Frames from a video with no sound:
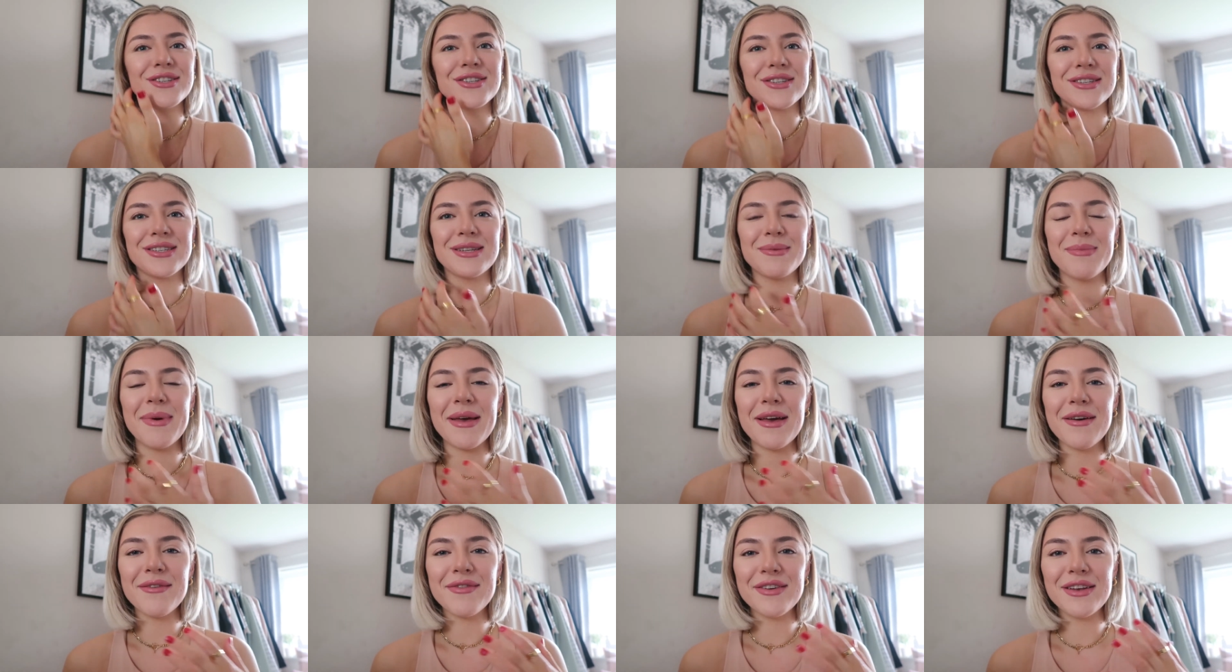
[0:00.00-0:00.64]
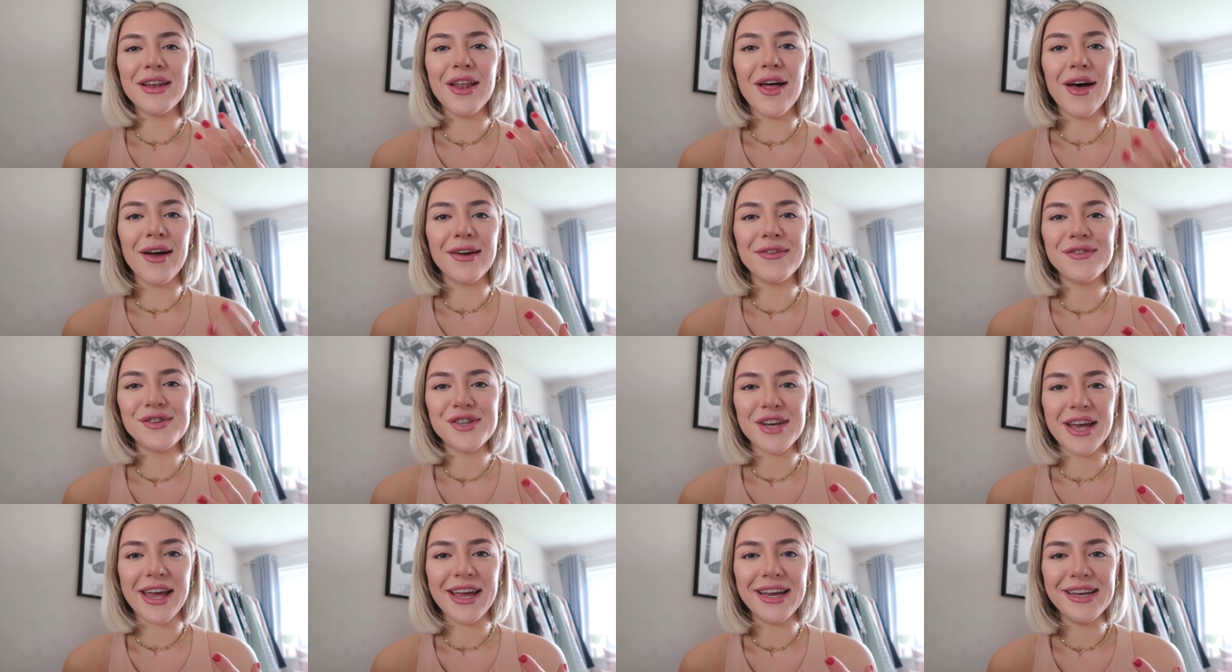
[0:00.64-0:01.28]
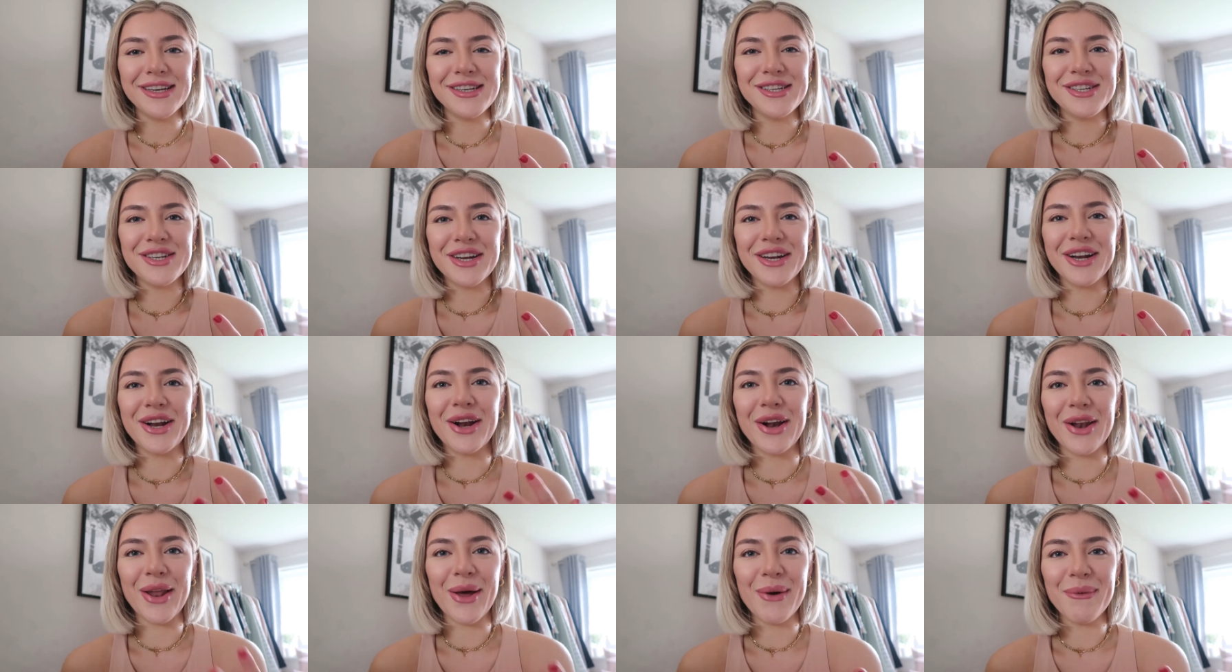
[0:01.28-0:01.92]
just a bit of a life change
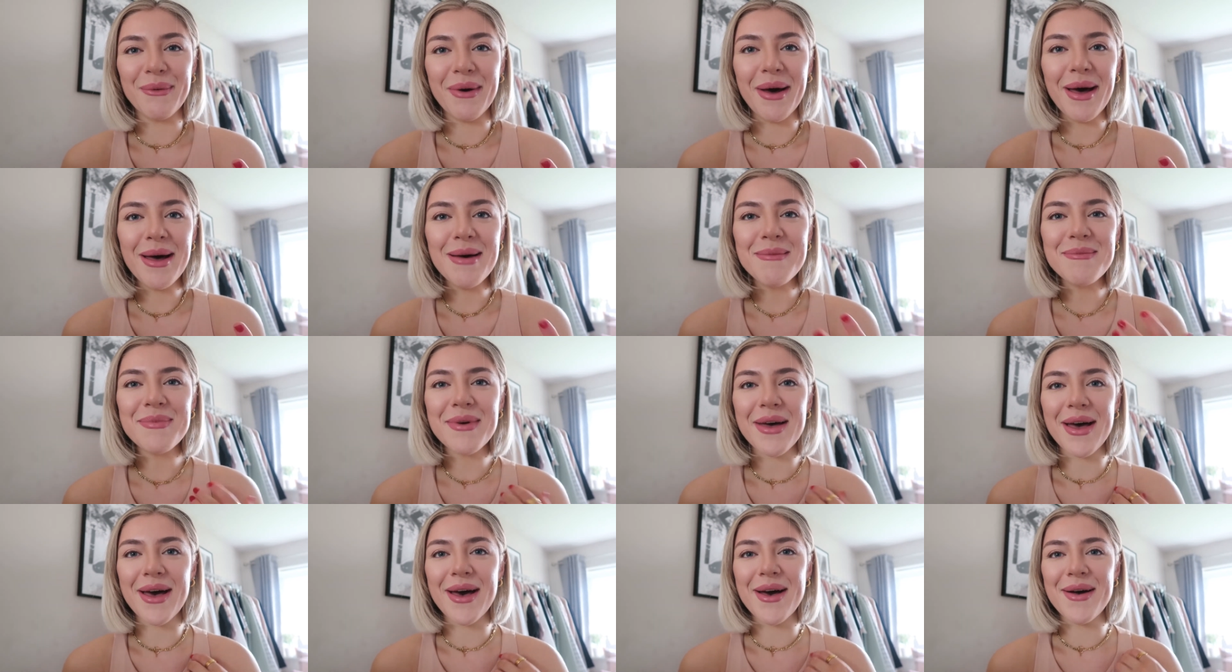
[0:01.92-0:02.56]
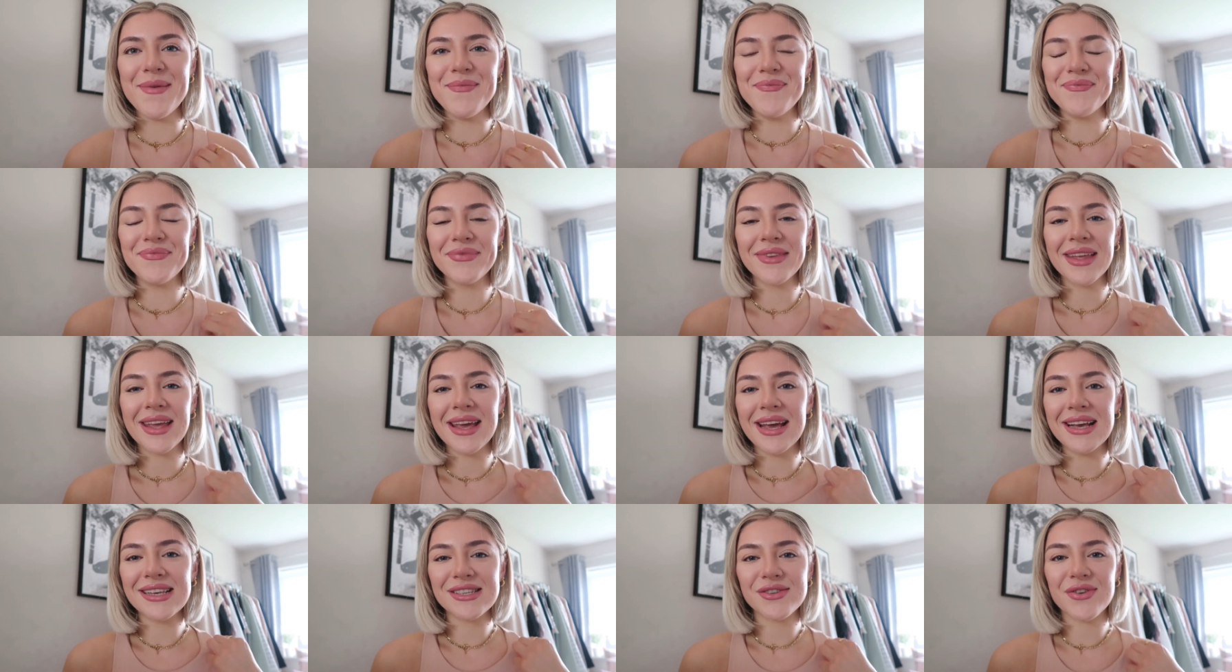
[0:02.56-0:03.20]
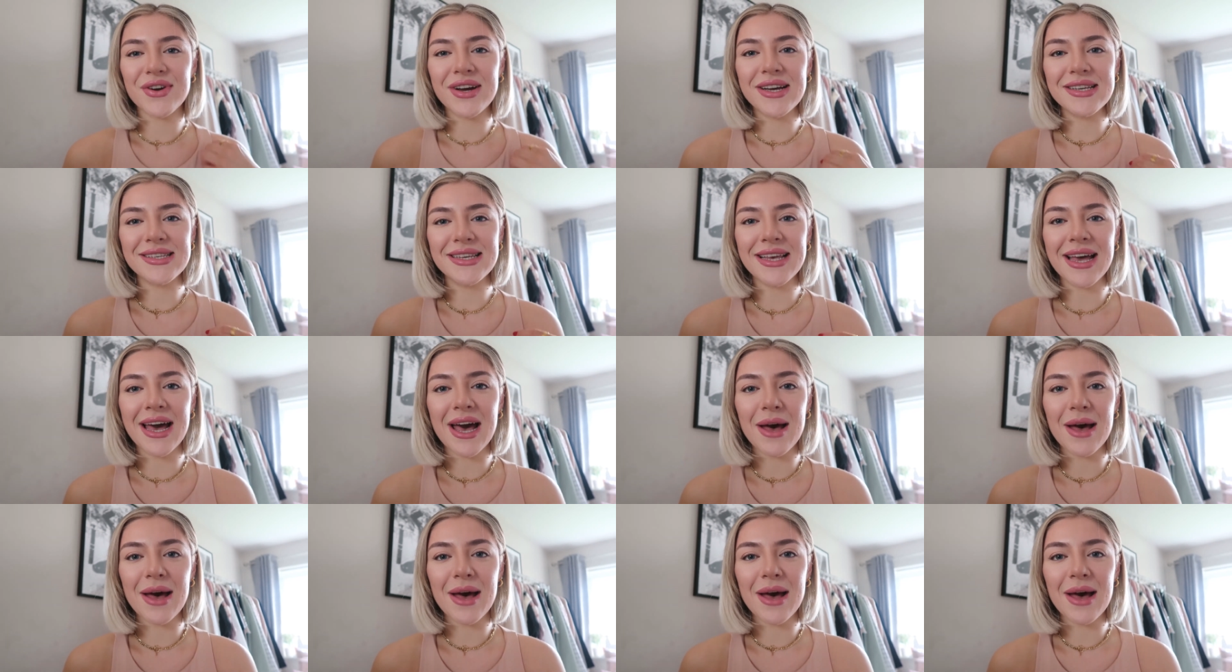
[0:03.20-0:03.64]
and glow up. It's crazy